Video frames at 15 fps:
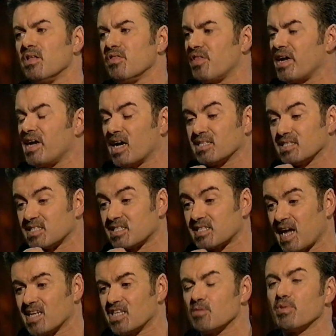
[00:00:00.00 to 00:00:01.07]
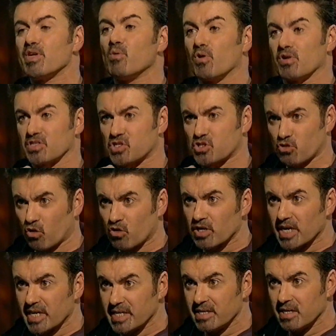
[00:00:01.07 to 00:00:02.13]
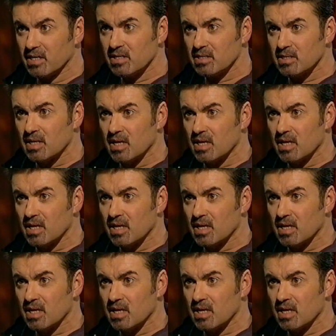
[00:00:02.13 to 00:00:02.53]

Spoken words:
they understandably want a strong leader,